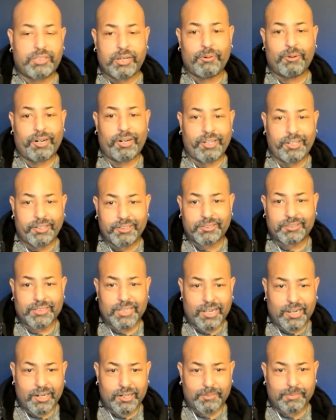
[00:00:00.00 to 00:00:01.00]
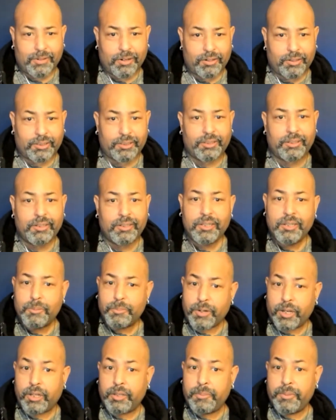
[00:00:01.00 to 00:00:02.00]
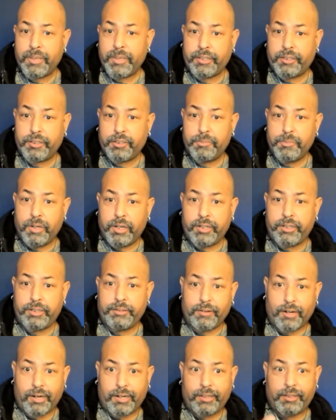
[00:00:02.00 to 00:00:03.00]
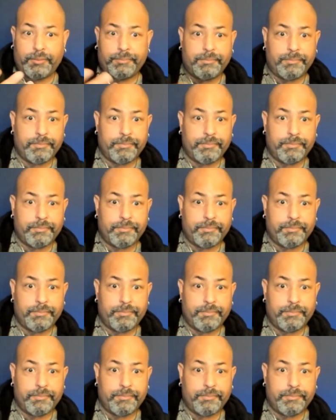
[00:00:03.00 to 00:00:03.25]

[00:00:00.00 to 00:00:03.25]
that were in the stock market probably made good money, right?